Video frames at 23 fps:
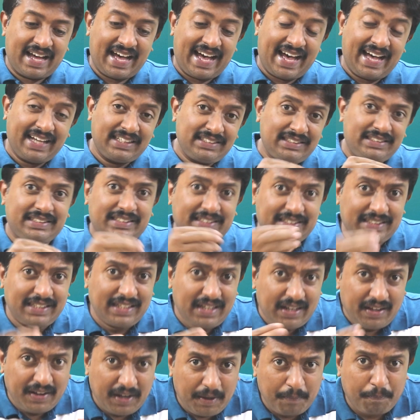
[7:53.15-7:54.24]

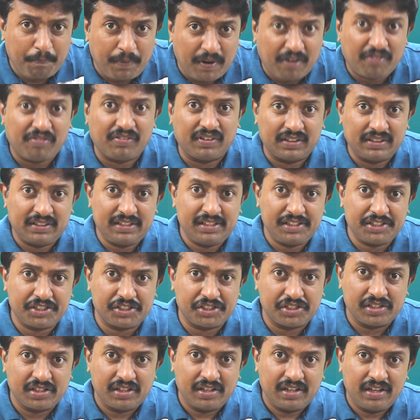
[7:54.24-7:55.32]
ancillary
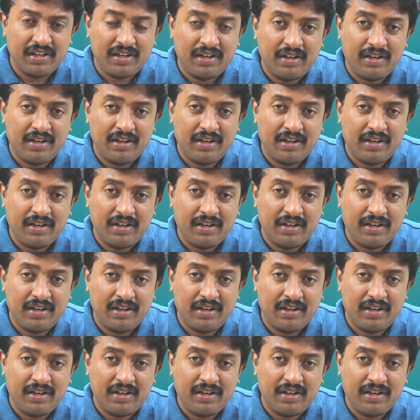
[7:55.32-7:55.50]
powers